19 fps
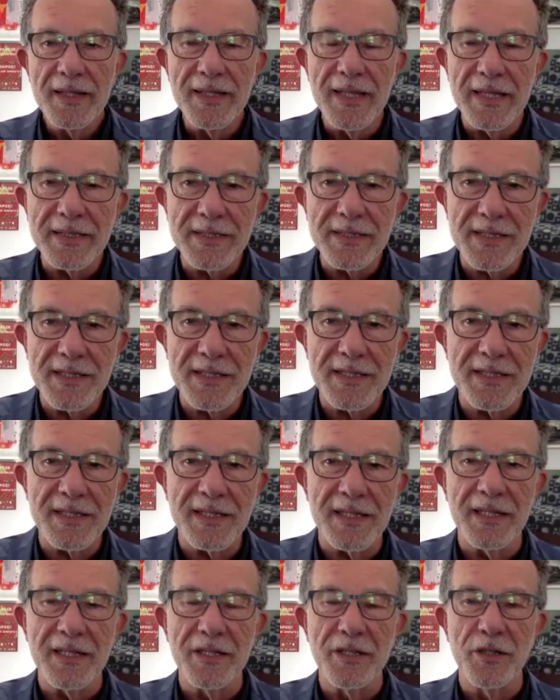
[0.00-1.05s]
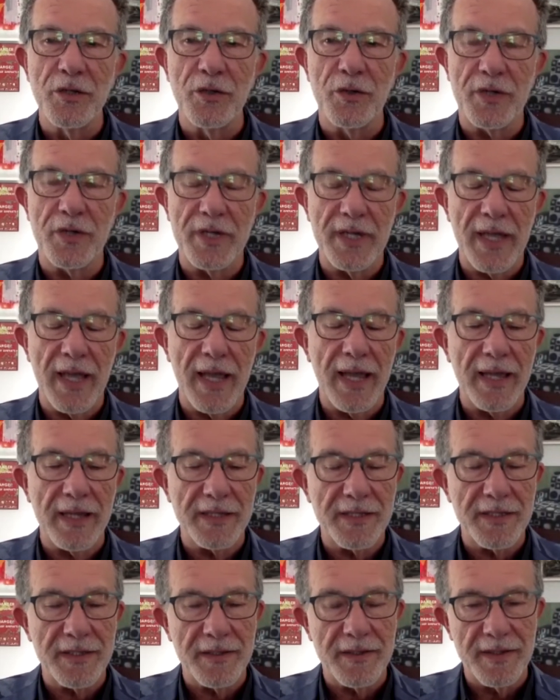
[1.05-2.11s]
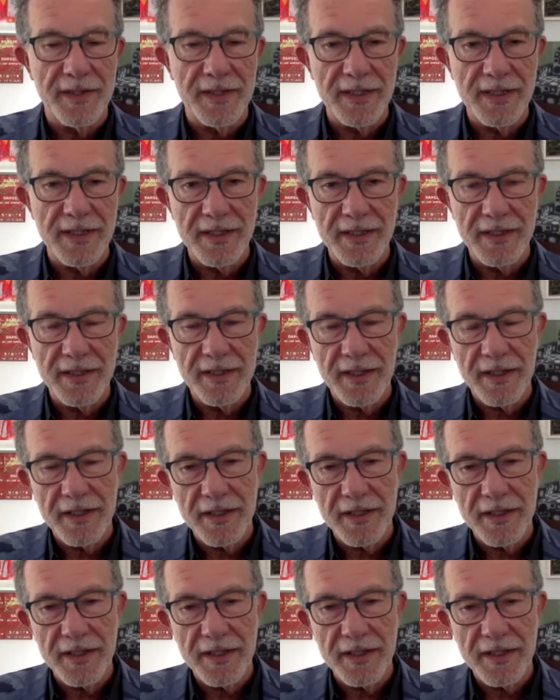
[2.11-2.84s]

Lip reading: Let's look at the